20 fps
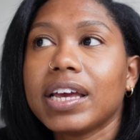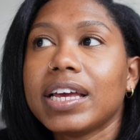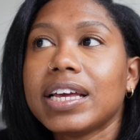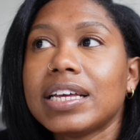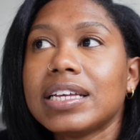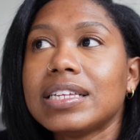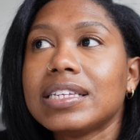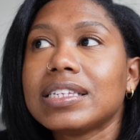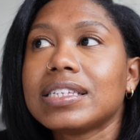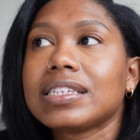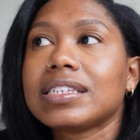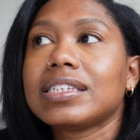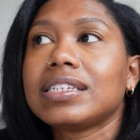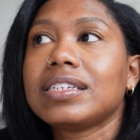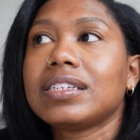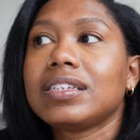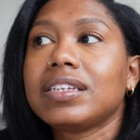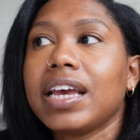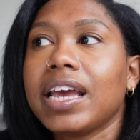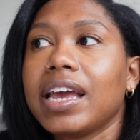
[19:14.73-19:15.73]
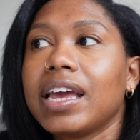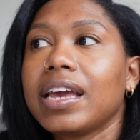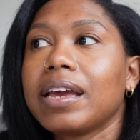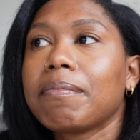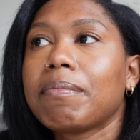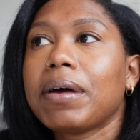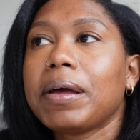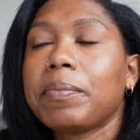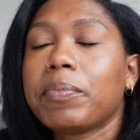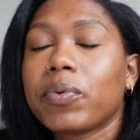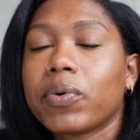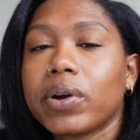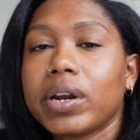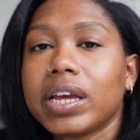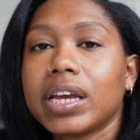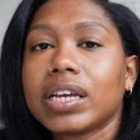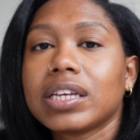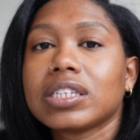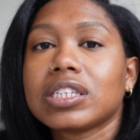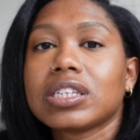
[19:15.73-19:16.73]
is taking my
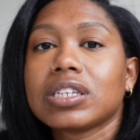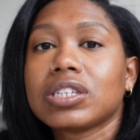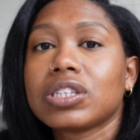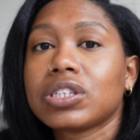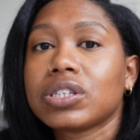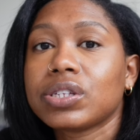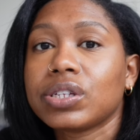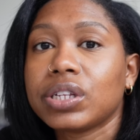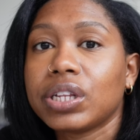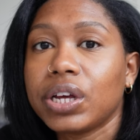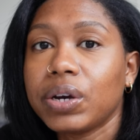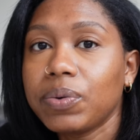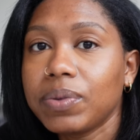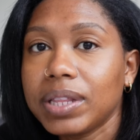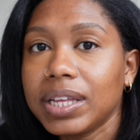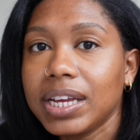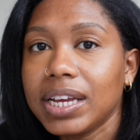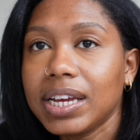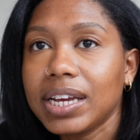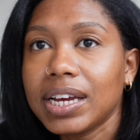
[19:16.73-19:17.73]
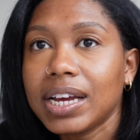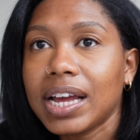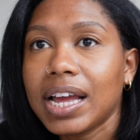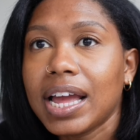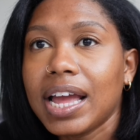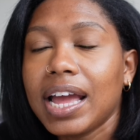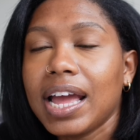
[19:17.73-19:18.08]
mornings slowly